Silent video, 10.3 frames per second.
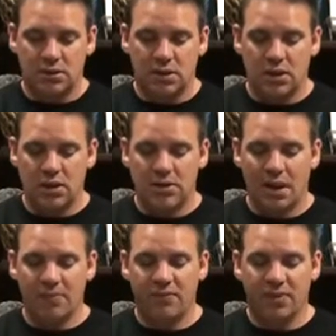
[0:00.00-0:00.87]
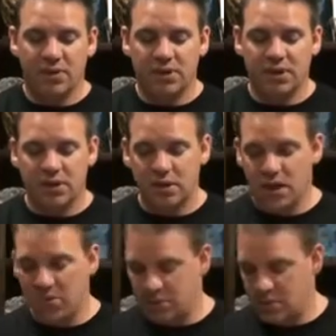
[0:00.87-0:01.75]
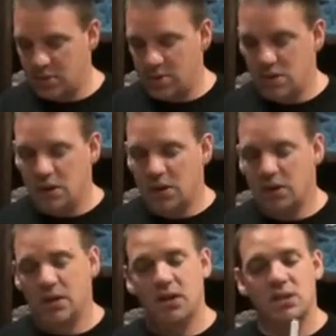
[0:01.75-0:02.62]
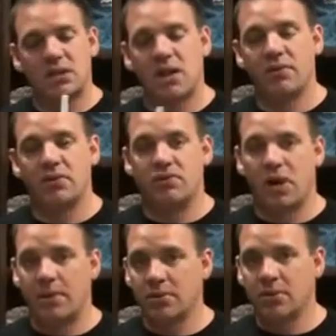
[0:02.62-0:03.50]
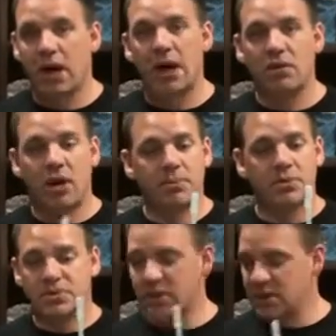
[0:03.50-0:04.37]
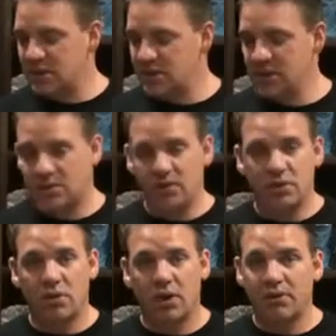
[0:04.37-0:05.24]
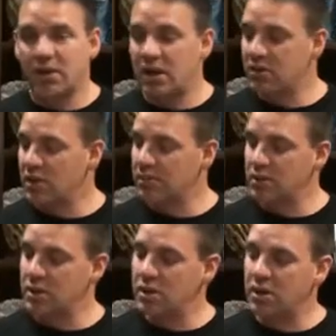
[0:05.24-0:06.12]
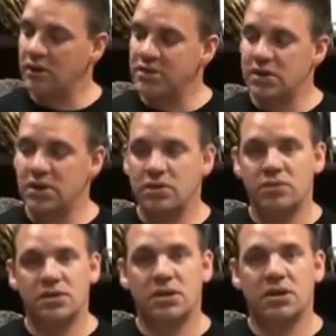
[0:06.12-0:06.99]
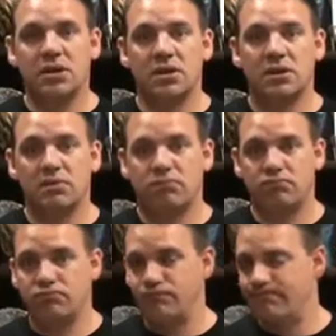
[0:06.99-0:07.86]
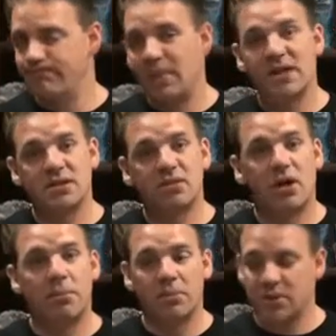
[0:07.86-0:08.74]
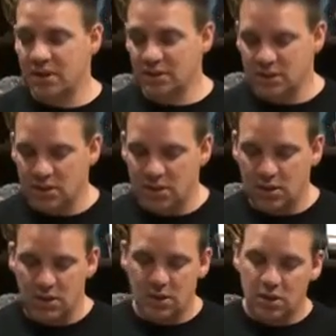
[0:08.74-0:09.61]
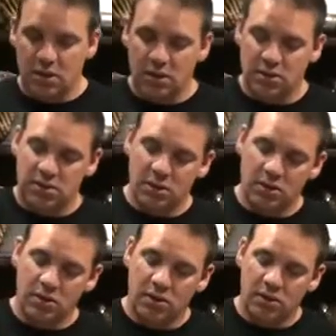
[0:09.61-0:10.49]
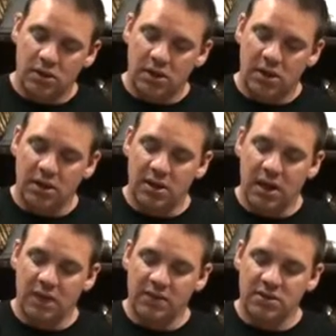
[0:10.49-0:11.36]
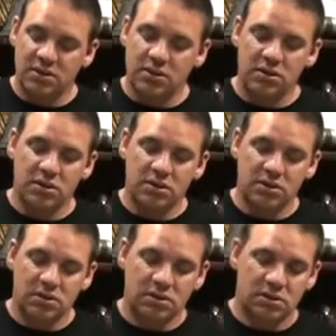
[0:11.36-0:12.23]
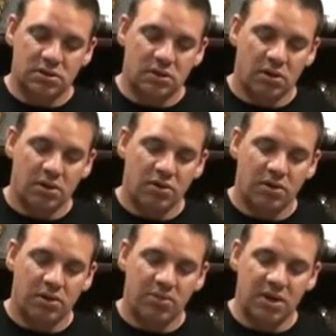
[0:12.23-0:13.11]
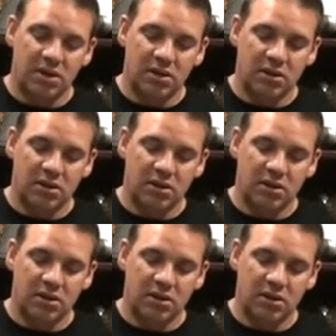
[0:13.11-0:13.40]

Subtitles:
in the top of a clear cup, then just have a dropper. An eyedropper is all this is. If you don't have an eyedropper, you can obviously use the medicine dropper things. And then have the students start dripping